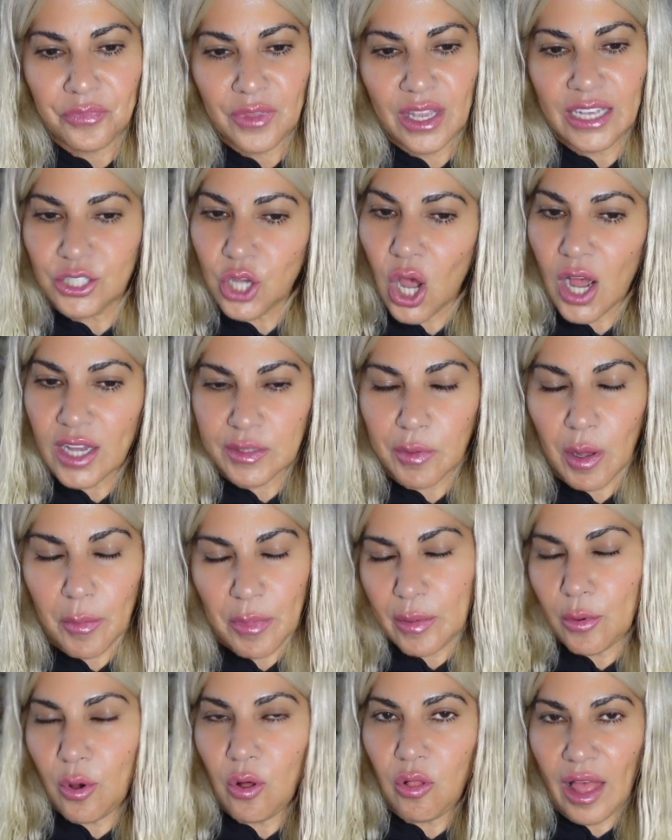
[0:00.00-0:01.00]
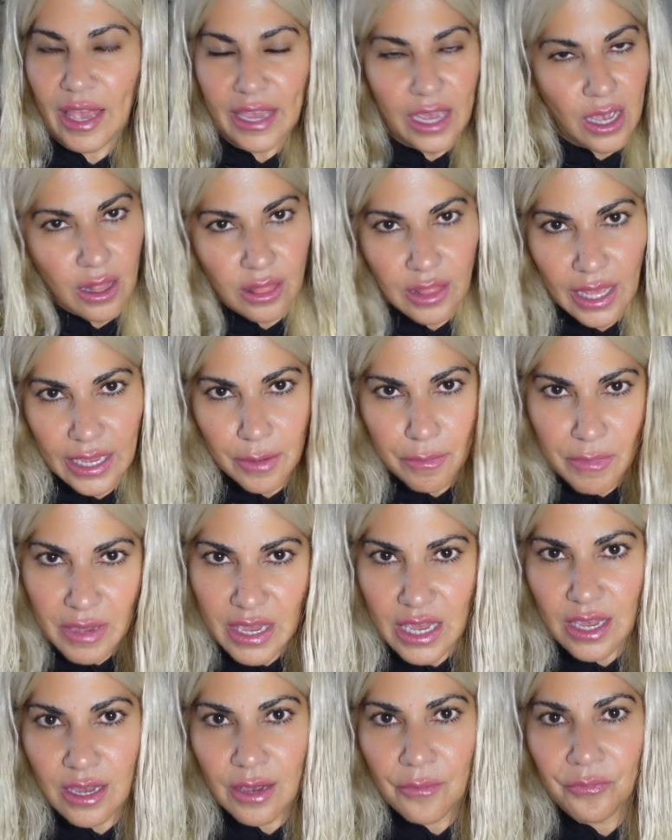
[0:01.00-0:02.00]
it talks about people like like
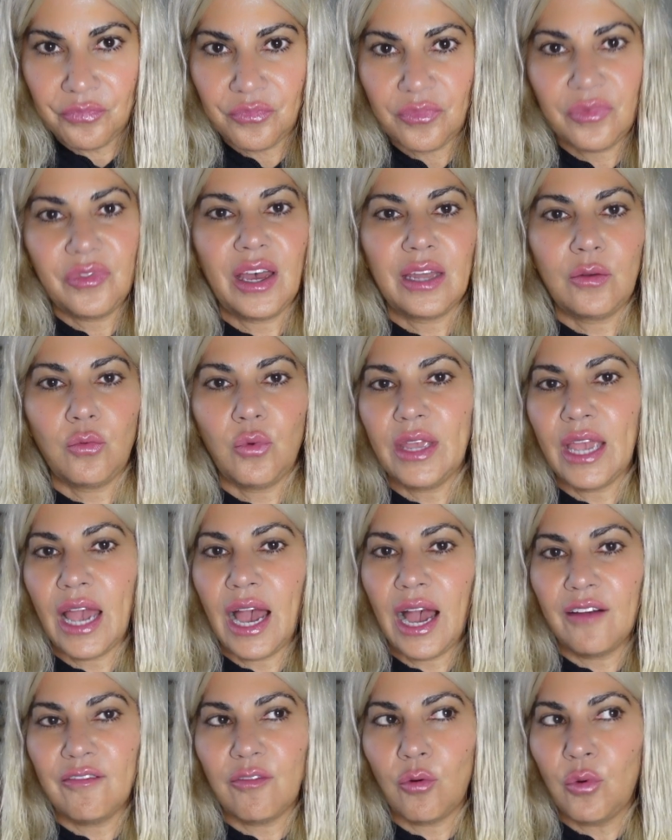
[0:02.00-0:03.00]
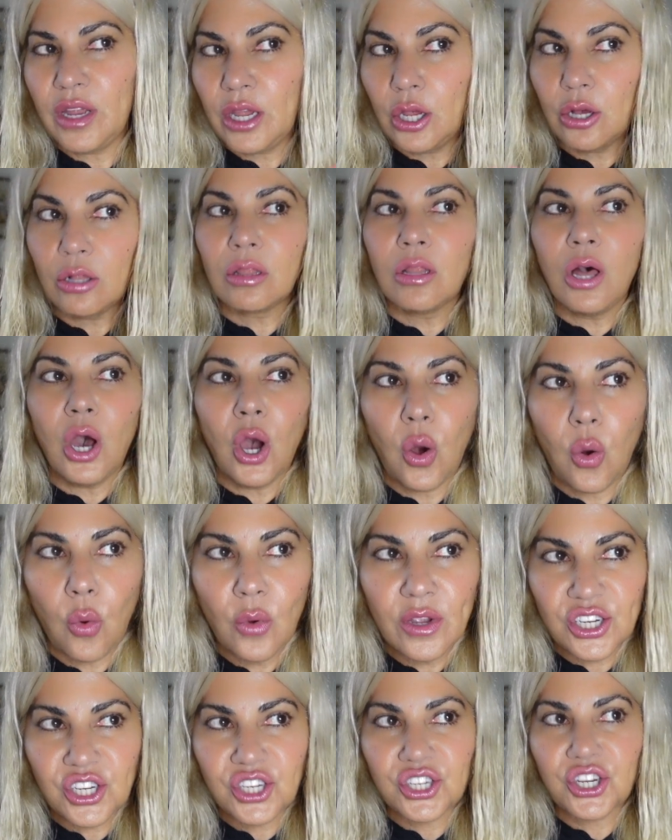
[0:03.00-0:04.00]
me that we have we glow,
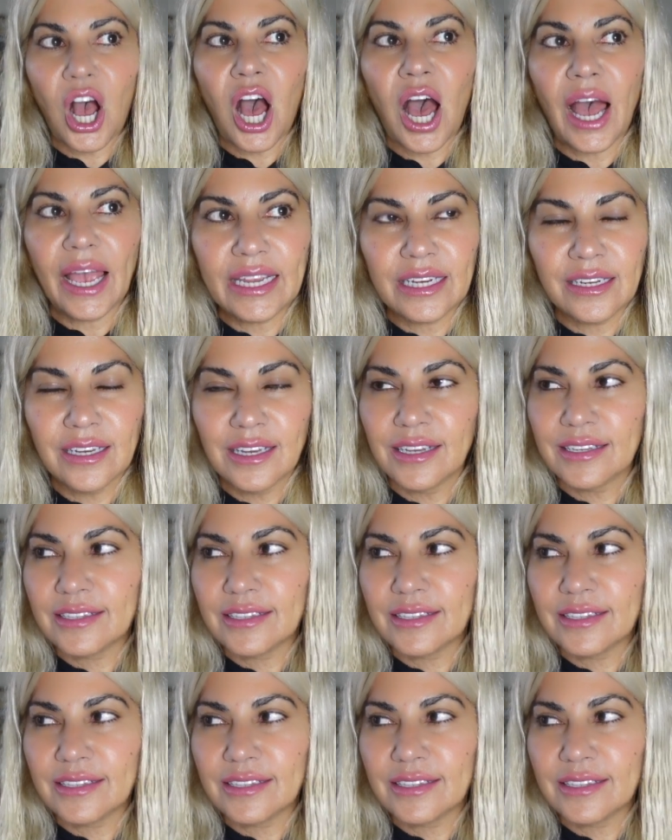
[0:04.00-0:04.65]
we shine.